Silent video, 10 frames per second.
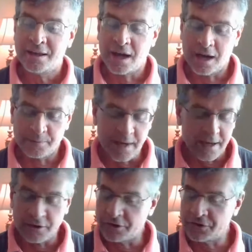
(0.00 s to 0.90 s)

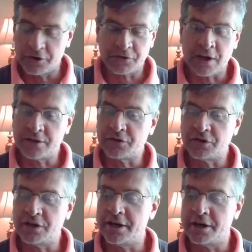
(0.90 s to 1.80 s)
There's
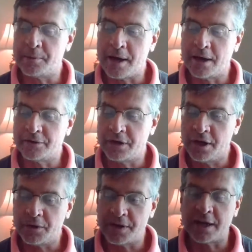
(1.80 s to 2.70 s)
sentences in here about,
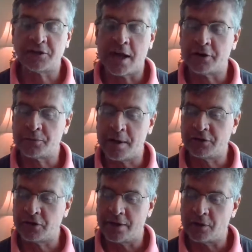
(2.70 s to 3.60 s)
the next outer
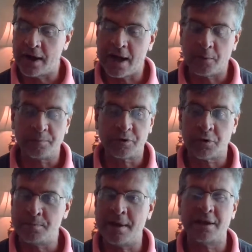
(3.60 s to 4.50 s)
space level, how
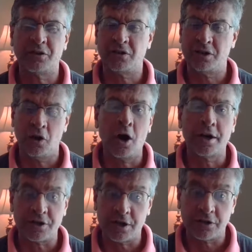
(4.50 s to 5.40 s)
tremendously
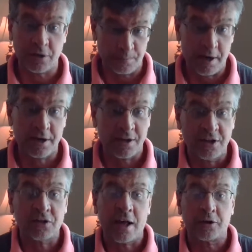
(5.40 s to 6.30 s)
large it is compared to
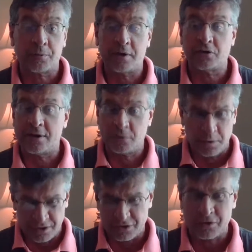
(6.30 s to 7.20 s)
this outer space level,
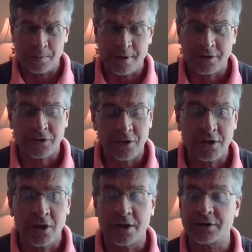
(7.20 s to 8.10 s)
which is tremendously
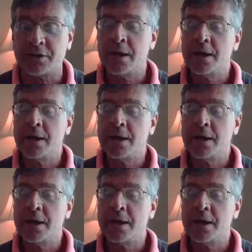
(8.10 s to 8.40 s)
large.